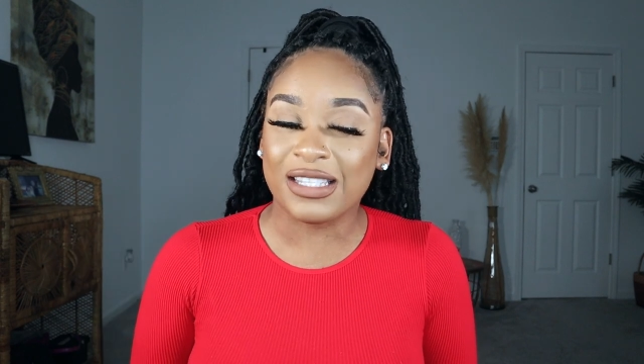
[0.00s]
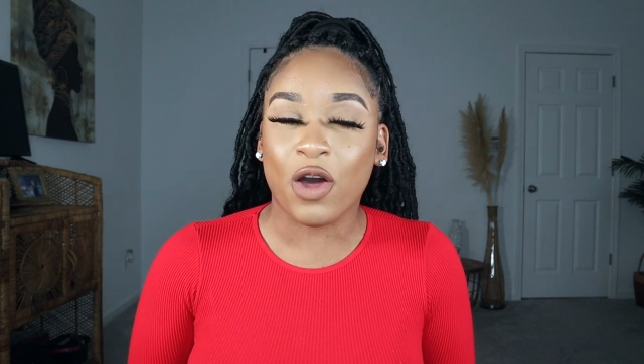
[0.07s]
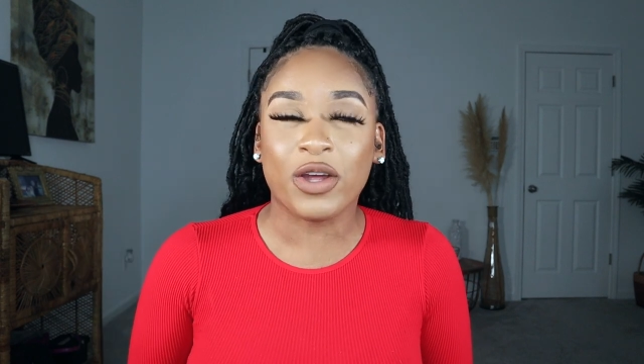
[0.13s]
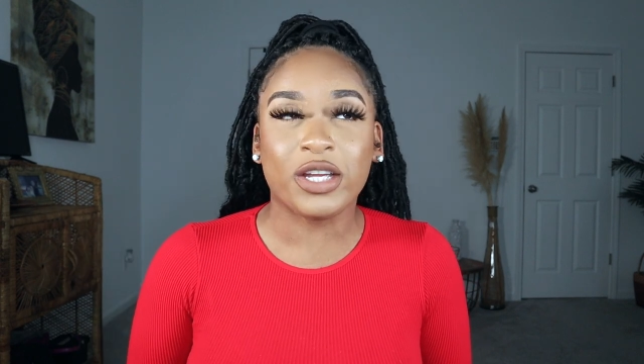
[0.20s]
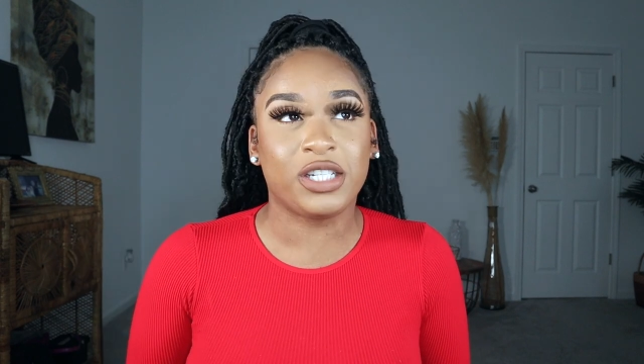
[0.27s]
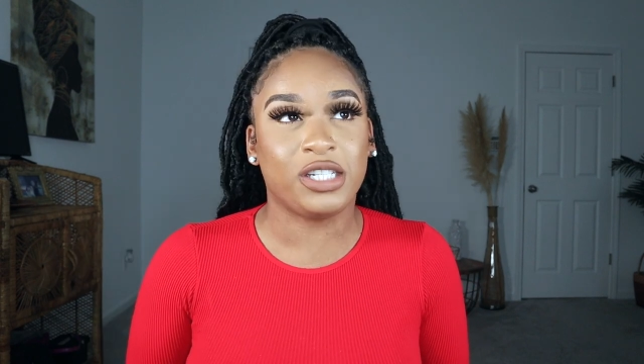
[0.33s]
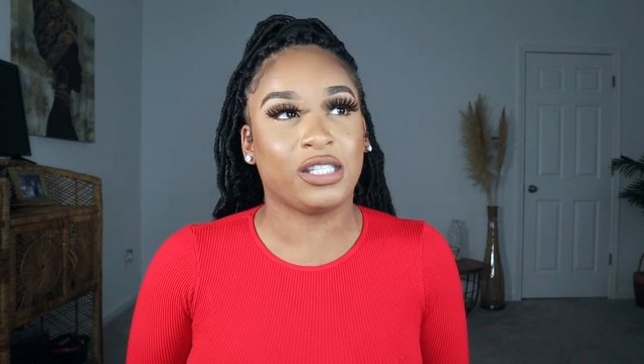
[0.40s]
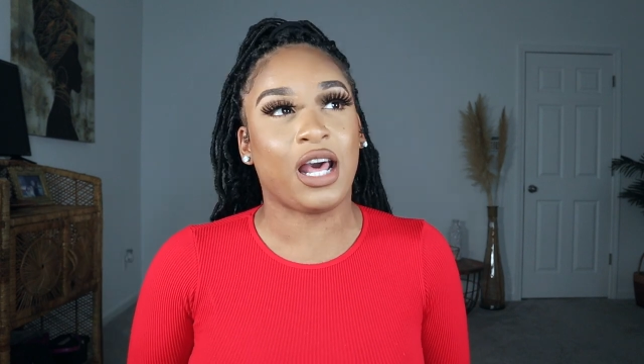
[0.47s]
So
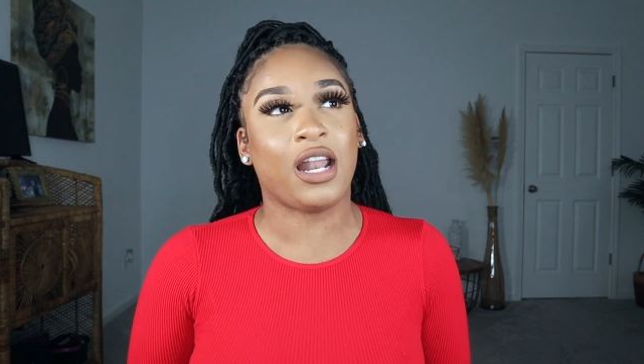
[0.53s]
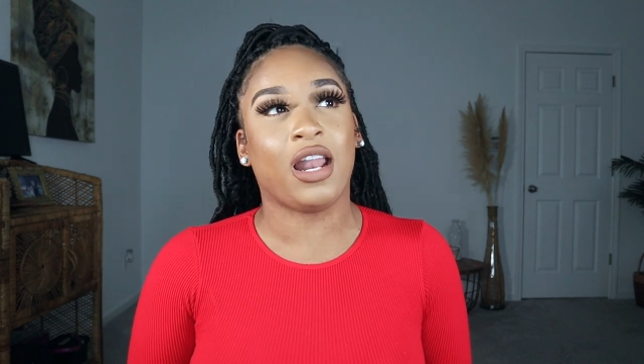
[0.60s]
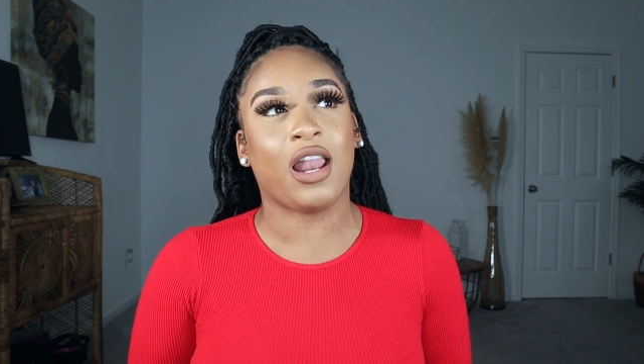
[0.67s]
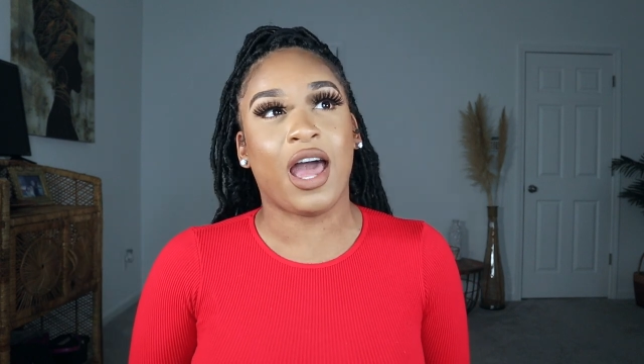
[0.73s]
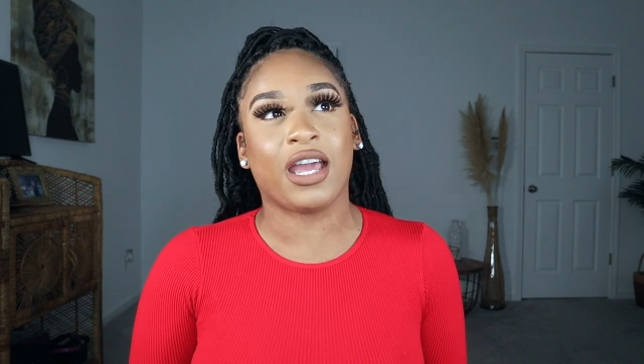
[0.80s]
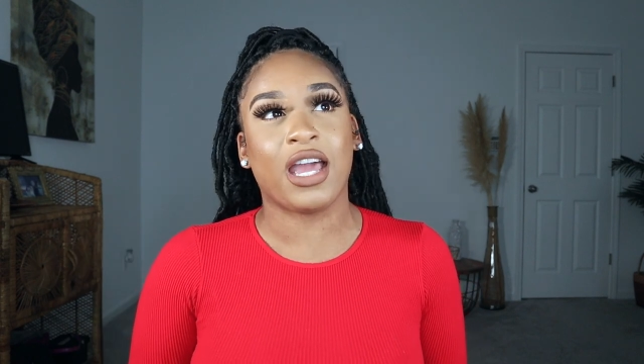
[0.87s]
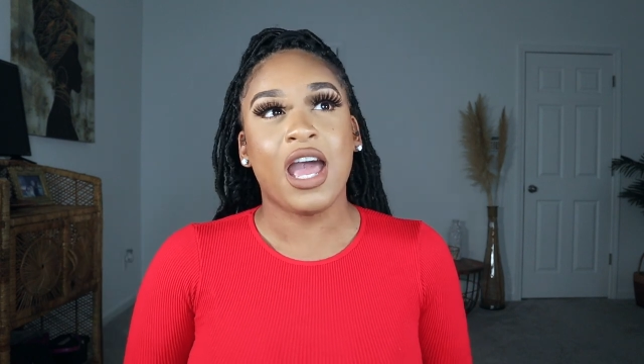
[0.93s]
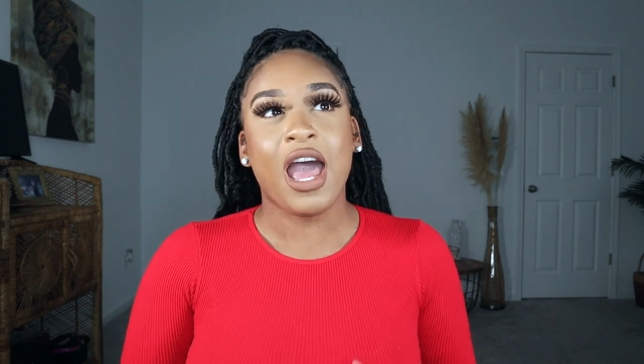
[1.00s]
it's just kind of
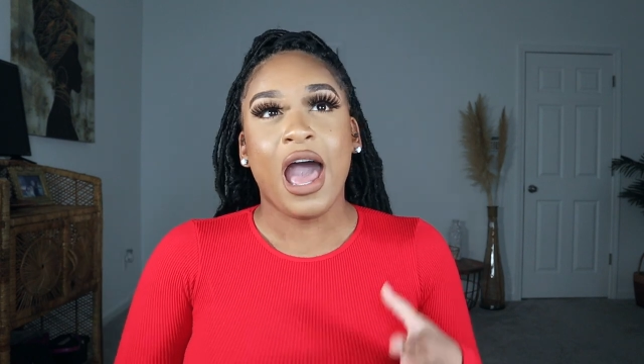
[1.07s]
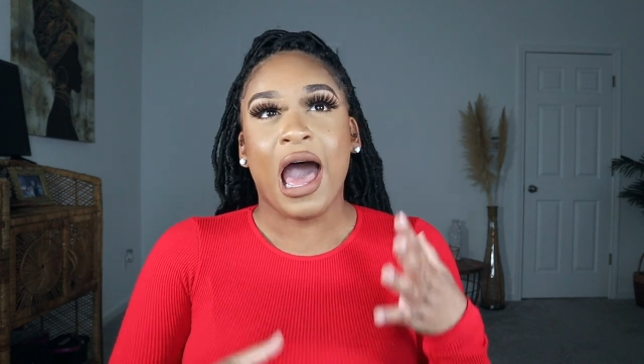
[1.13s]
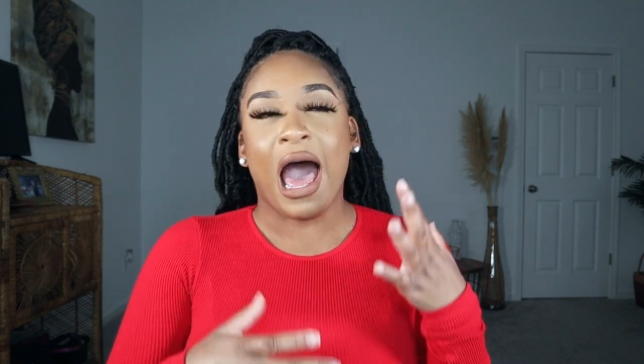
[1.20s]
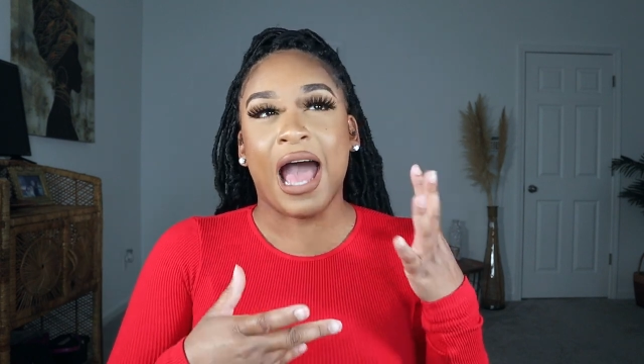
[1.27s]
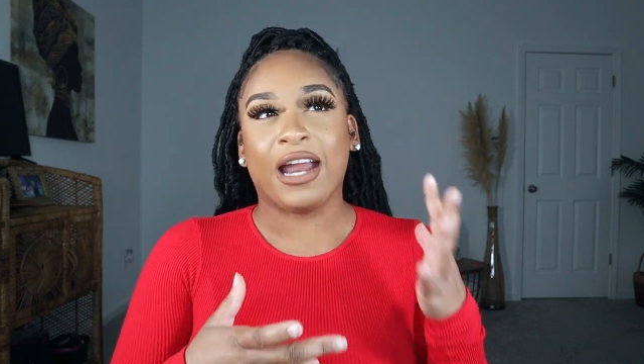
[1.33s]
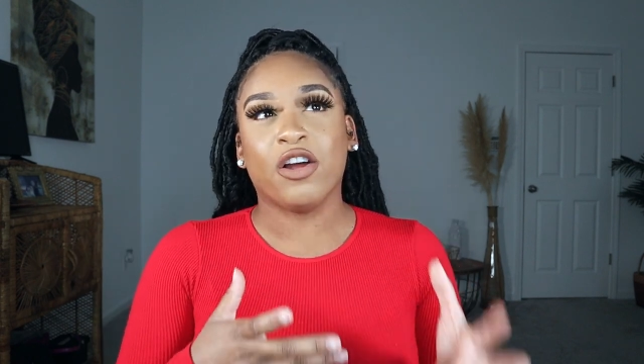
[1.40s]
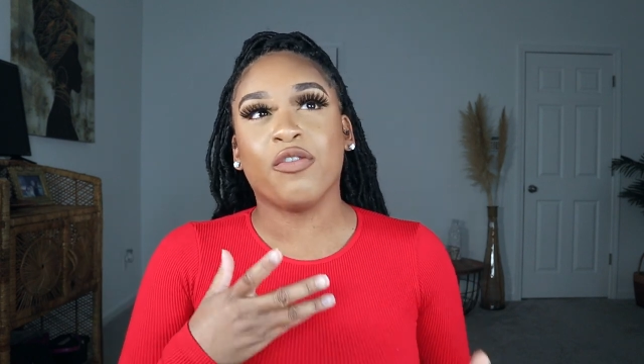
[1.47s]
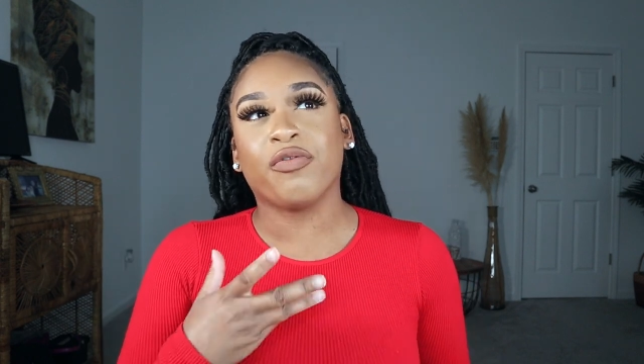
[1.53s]
like,
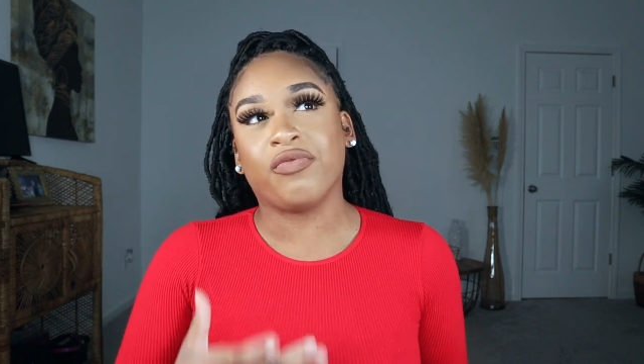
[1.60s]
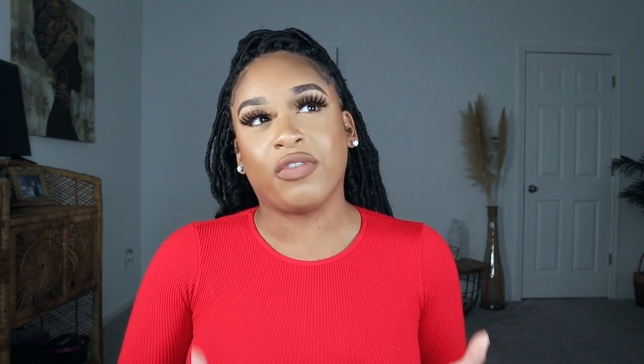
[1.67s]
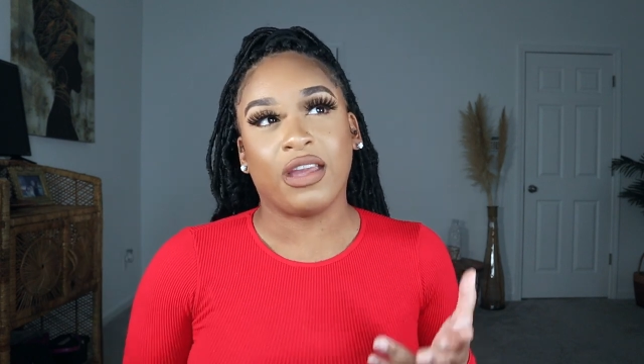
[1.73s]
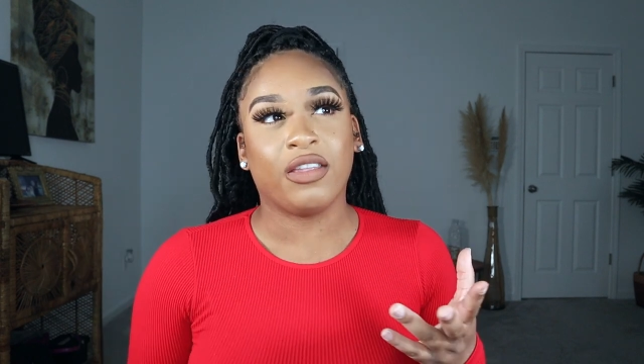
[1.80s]
I don't